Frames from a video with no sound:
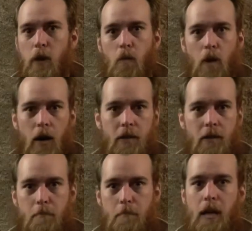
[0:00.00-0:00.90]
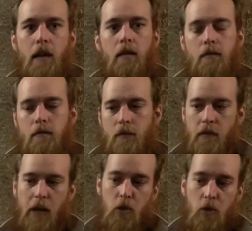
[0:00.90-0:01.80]
want it to be
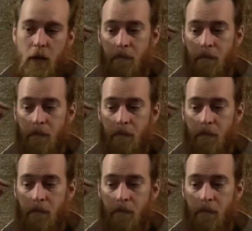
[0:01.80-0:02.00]
eventually.